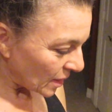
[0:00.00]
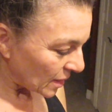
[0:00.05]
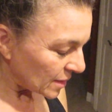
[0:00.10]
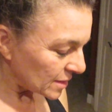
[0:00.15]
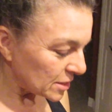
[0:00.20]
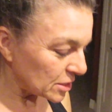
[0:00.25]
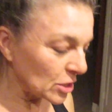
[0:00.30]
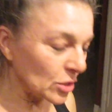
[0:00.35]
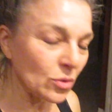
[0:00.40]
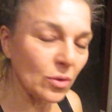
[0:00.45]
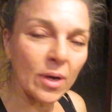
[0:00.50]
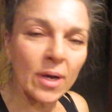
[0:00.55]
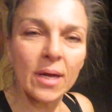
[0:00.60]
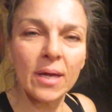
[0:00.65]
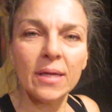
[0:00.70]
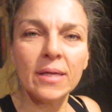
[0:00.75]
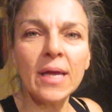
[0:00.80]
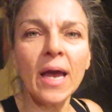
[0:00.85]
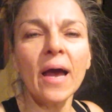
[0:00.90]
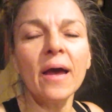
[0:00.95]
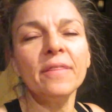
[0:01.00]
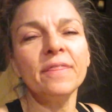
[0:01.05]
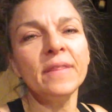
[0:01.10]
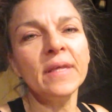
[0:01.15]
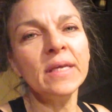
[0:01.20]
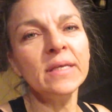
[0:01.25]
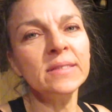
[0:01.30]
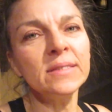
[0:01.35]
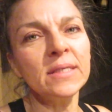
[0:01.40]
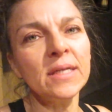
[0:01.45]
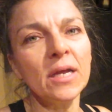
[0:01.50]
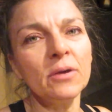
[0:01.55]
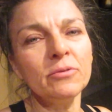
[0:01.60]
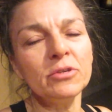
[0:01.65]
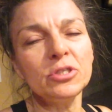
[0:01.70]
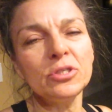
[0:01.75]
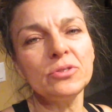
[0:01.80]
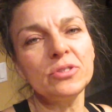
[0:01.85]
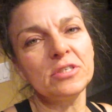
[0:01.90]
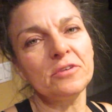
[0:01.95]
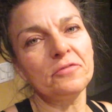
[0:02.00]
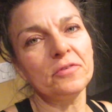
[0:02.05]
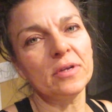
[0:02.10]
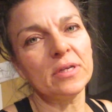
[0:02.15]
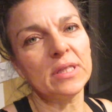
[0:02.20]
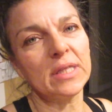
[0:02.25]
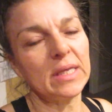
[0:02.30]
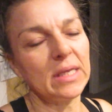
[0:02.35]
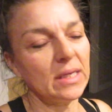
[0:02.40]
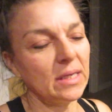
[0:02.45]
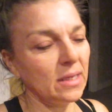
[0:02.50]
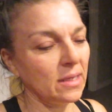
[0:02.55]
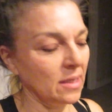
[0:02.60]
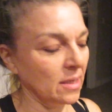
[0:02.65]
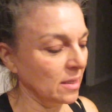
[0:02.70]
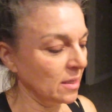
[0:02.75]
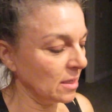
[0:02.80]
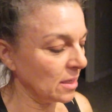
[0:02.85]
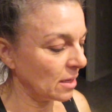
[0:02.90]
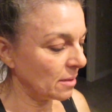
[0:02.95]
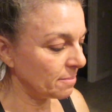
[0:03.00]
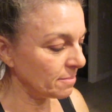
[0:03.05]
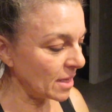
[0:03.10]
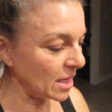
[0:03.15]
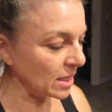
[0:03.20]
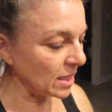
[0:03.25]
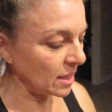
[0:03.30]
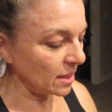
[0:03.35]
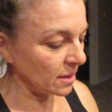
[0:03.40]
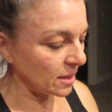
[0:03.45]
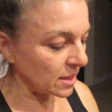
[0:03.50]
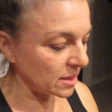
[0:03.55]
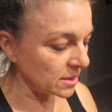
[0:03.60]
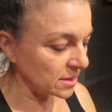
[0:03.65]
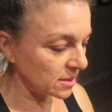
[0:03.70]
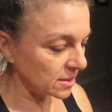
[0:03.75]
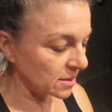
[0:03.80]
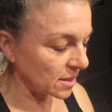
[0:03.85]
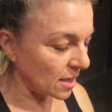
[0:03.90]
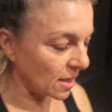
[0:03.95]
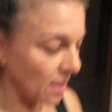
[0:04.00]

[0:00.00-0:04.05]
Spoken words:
So yeah, things that I would do differently making this